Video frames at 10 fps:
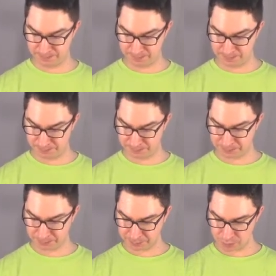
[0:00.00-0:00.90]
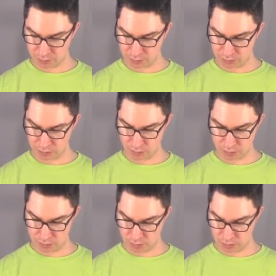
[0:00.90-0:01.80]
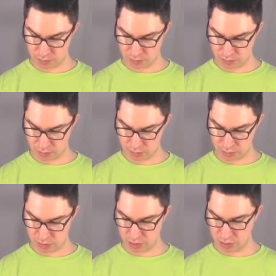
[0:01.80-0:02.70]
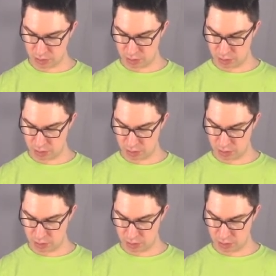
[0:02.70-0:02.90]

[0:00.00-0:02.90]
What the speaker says: (silence)